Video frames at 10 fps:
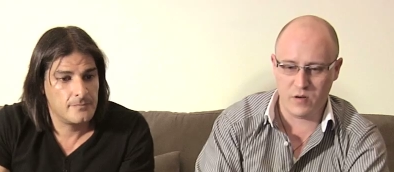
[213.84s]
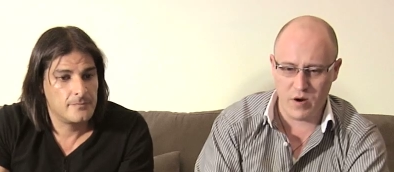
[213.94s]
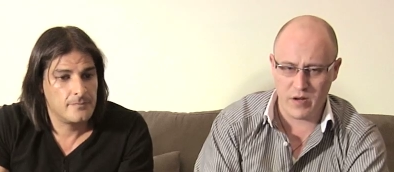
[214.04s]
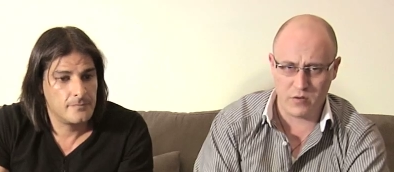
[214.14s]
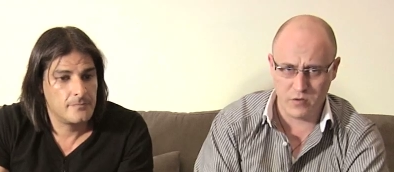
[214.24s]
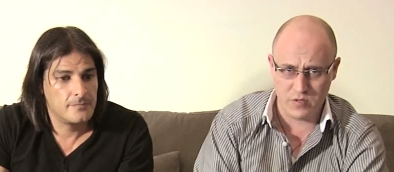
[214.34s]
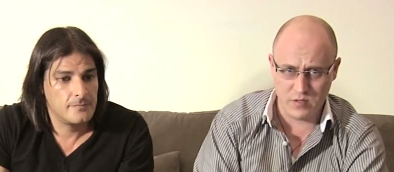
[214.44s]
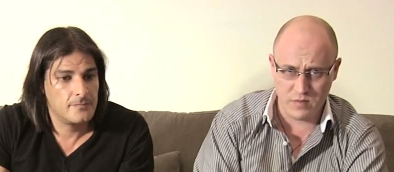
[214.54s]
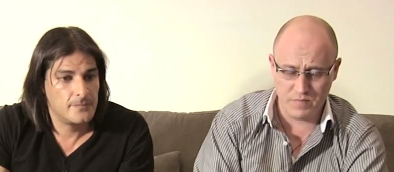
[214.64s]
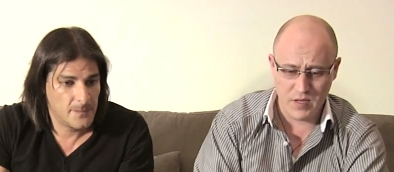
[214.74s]
Speaker 1: are running on your
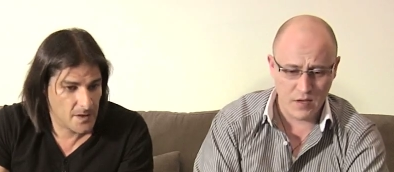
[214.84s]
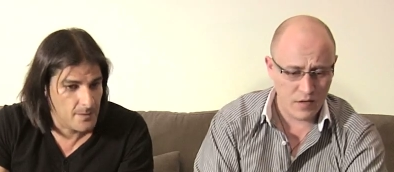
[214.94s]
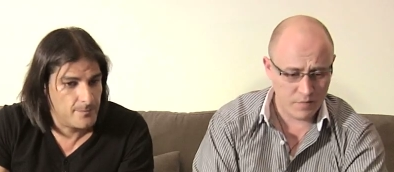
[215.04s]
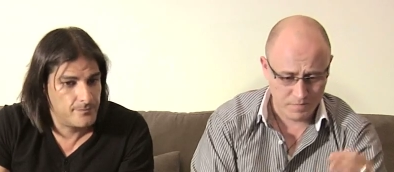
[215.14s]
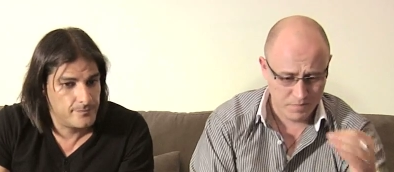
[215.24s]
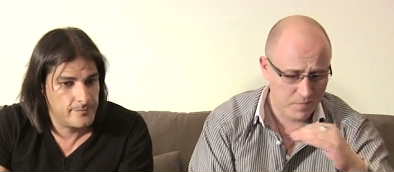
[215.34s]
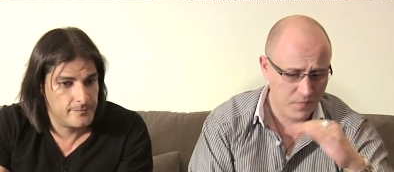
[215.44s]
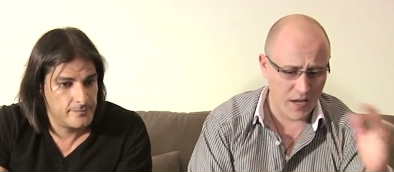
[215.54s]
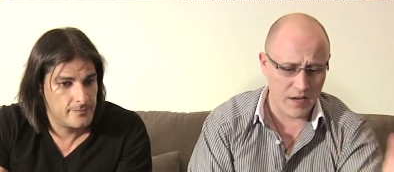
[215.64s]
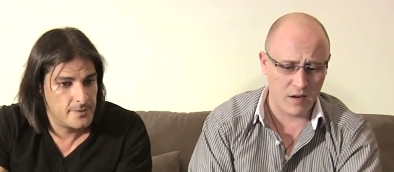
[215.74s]
system. Yeah,
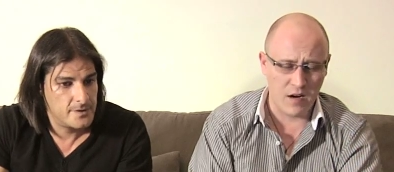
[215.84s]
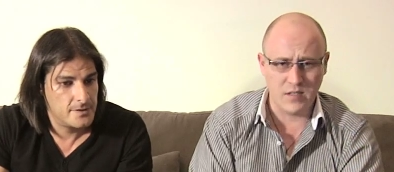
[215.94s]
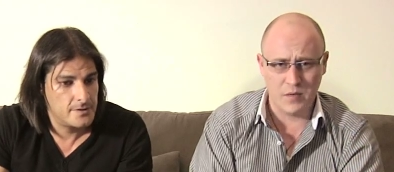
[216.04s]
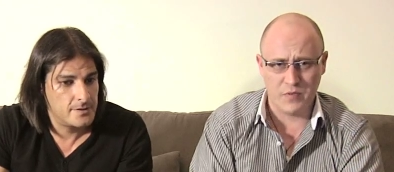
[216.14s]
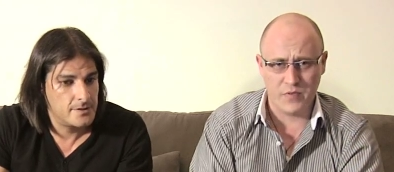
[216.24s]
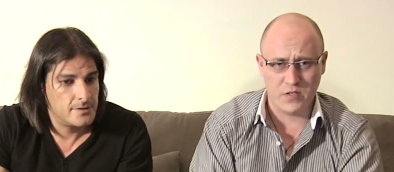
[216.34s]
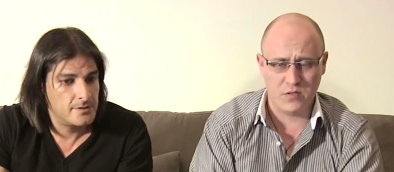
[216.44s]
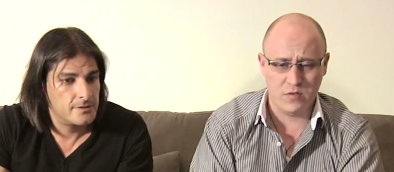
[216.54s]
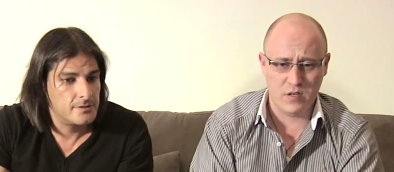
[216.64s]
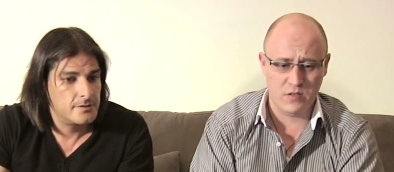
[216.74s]
and an IT
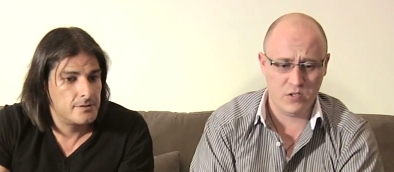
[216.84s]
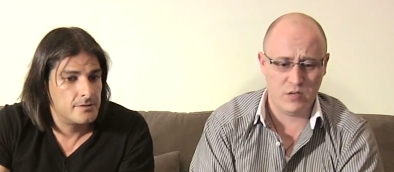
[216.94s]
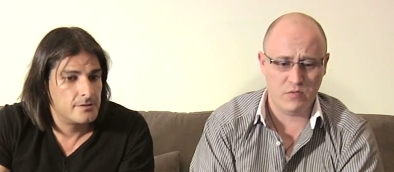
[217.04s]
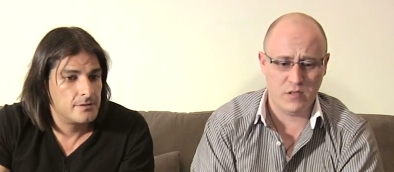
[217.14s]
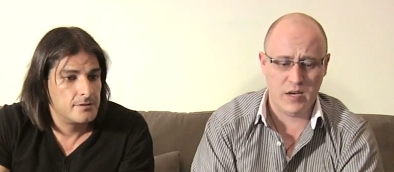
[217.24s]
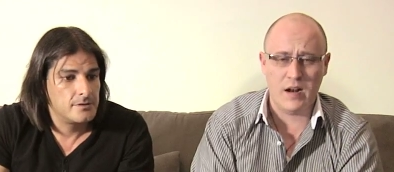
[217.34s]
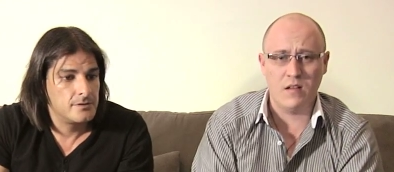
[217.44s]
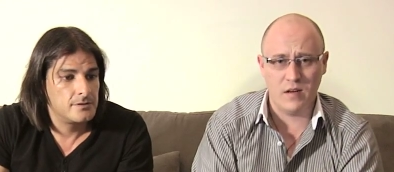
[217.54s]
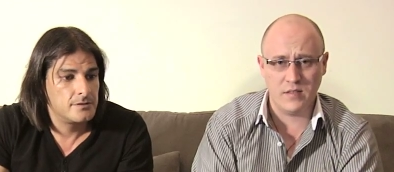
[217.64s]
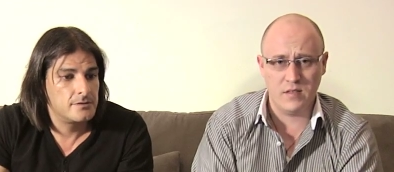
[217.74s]
professional can generally
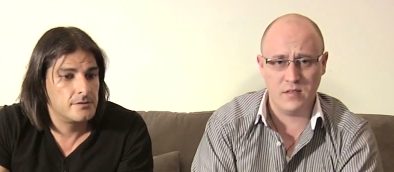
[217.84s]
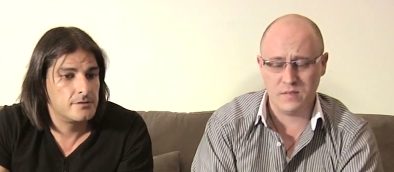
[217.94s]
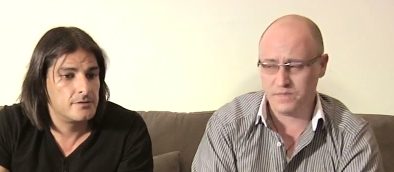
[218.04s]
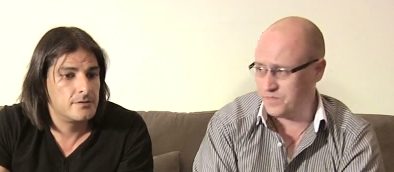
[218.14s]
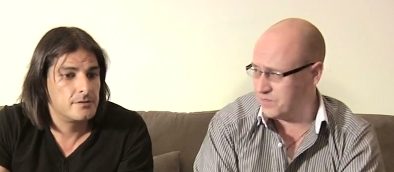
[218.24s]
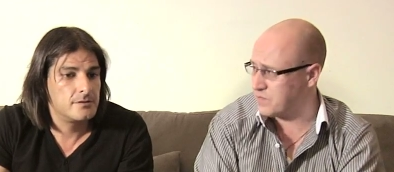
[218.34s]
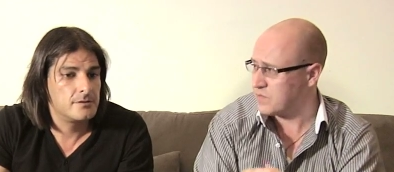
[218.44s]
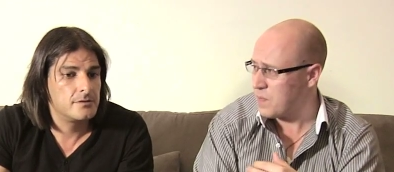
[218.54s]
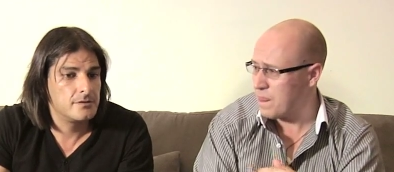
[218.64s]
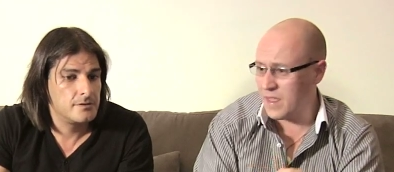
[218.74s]
analyze this
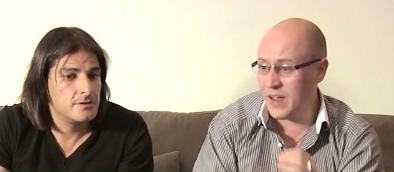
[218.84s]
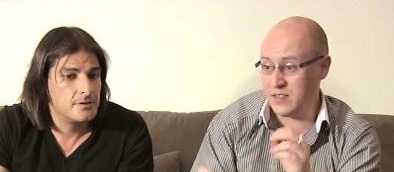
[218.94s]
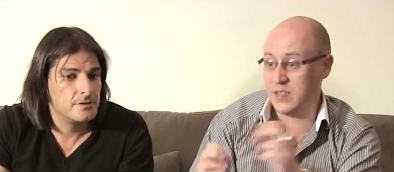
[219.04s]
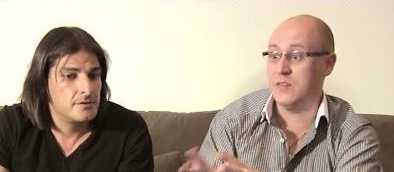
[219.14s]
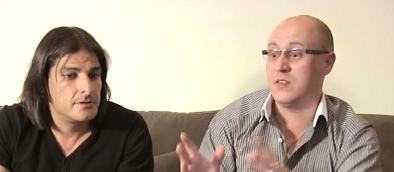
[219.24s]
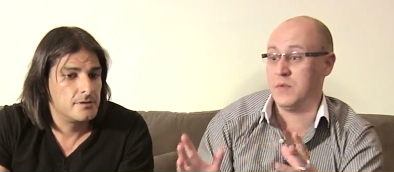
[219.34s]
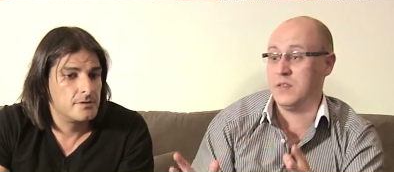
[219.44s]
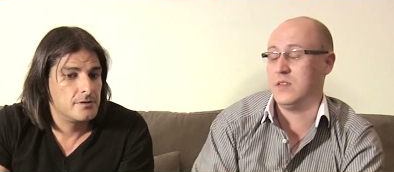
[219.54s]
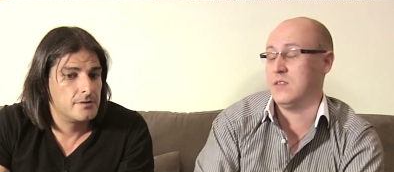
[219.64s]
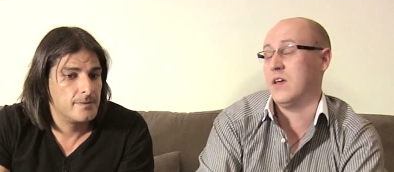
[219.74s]
and see if
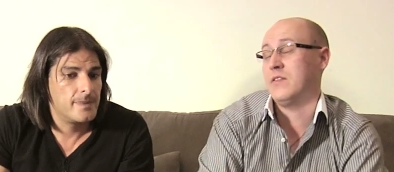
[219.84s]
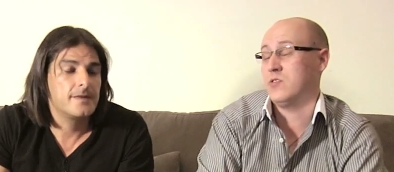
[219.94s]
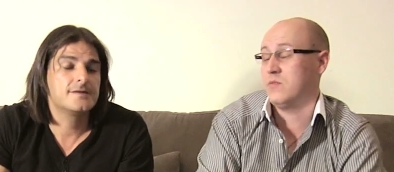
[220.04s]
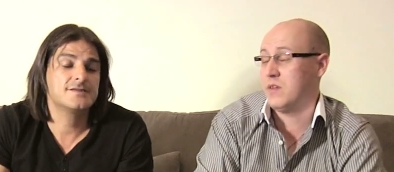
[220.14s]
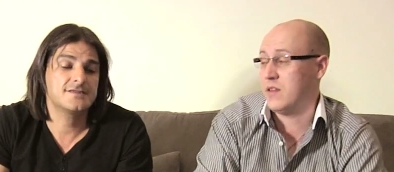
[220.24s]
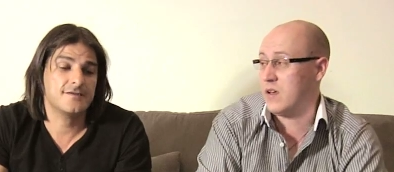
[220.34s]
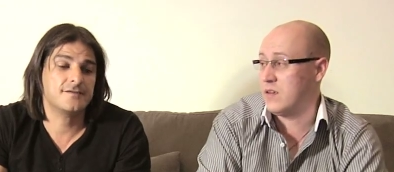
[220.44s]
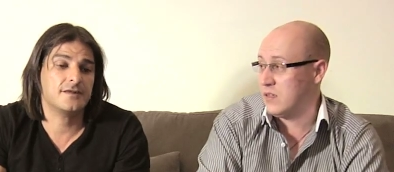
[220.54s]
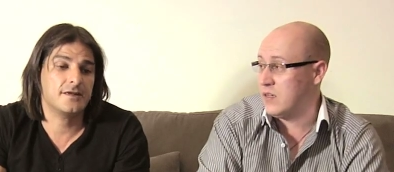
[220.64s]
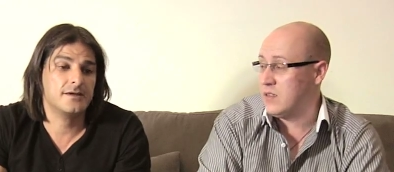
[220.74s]
something sticks out that shouldn't be there.
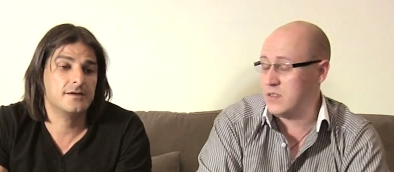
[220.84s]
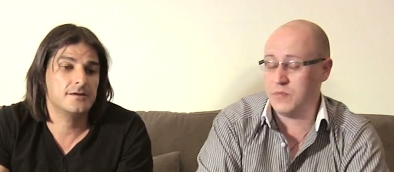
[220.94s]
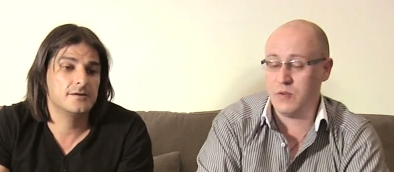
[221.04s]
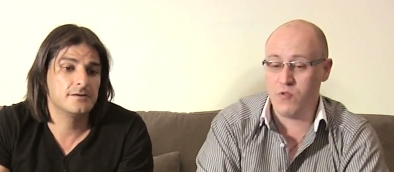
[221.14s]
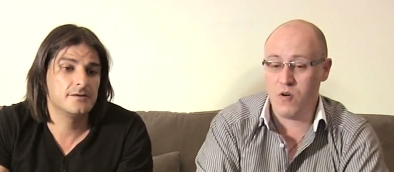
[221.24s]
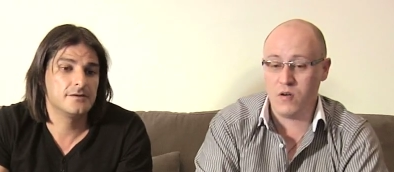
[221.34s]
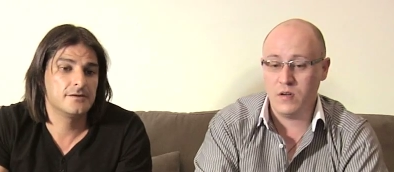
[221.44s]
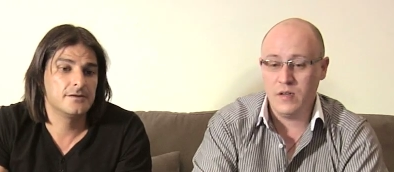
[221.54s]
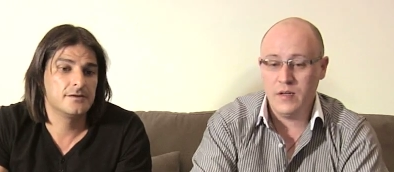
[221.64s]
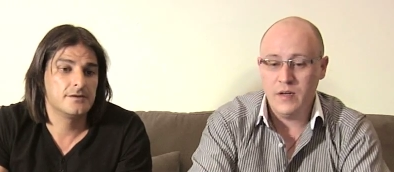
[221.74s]
Definitely something
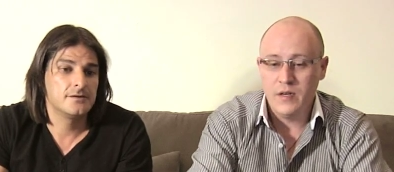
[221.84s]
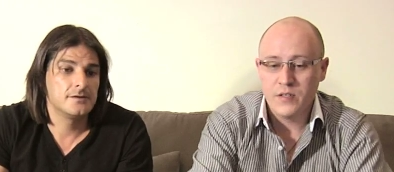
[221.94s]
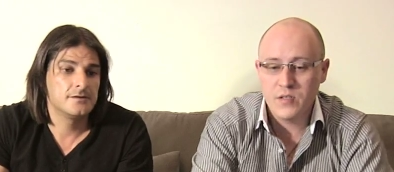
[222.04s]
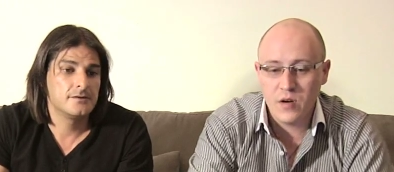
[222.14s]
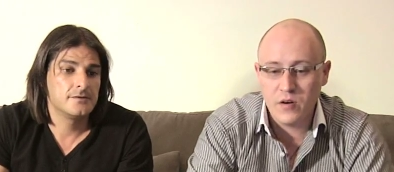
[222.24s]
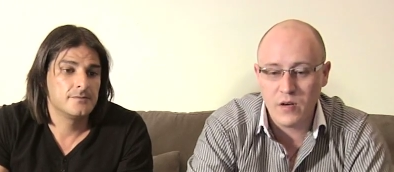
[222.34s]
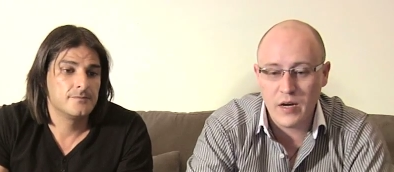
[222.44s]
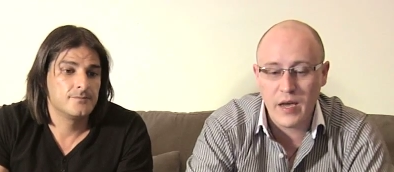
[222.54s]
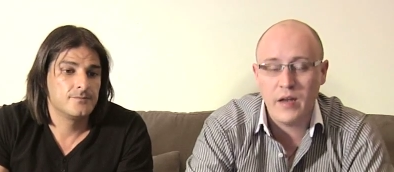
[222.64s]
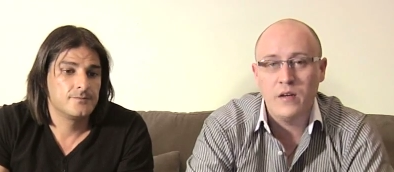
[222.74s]
wrong. So
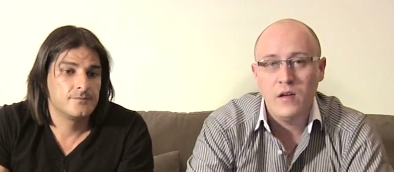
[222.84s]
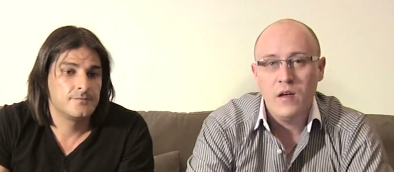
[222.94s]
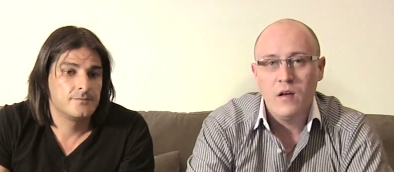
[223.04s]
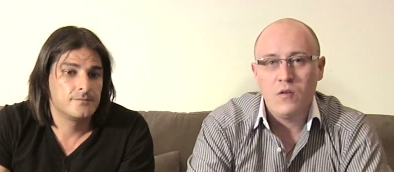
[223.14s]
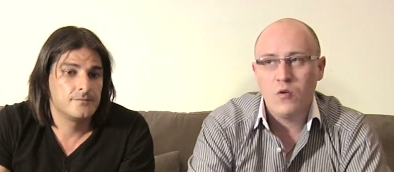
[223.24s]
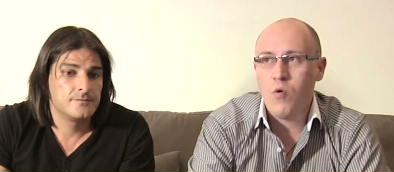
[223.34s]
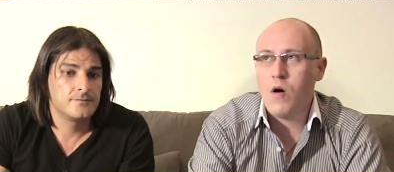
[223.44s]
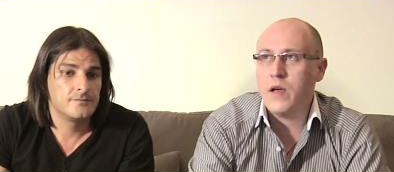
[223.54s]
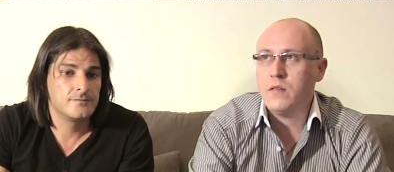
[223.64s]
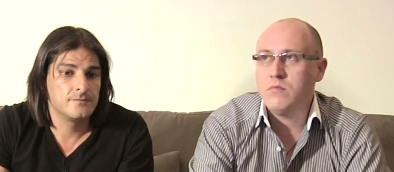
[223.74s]
again,
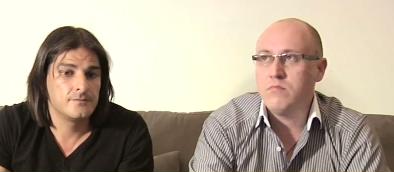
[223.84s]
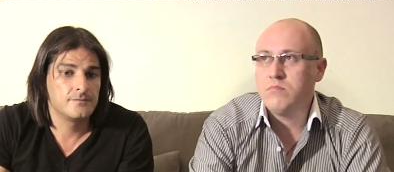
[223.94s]
quite